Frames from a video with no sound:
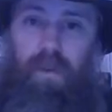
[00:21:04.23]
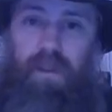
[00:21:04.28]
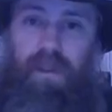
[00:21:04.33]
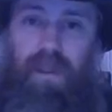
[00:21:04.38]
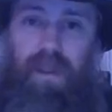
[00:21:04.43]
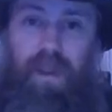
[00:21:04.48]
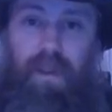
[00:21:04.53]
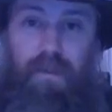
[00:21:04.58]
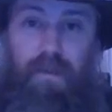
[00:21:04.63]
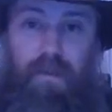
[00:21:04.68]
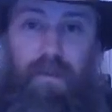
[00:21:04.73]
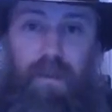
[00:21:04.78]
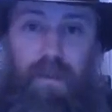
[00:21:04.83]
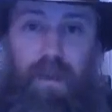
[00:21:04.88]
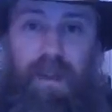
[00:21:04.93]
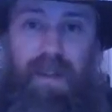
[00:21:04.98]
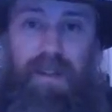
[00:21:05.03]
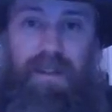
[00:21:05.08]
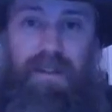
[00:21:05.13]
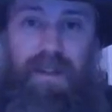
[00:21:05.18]
leave for
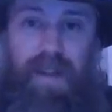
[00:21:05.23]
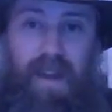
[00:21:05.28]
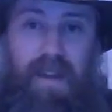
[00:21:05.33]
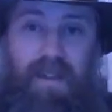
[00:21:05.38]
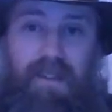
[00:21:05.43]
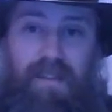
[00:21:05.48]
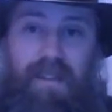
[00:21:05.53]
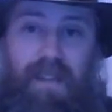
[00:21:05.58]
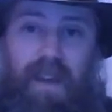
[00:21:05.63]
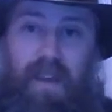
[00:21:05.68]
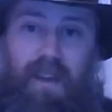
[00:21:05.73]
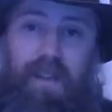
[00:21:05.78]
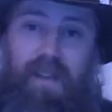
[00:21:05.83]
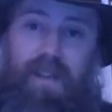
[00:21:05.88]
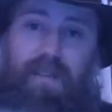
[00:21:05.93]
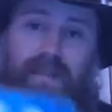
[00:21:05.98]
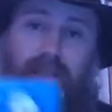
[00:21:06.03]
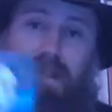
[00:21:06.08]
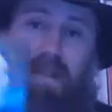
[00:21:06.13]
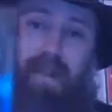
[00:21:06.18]
like 10
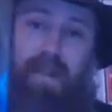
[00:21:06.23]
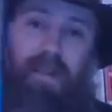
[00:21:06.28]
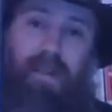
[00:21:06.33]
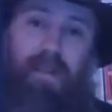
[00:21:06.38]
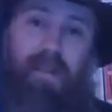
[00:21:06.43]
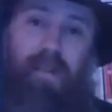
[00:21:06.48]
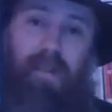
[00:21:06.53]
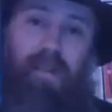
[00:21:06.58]
seconds, and you can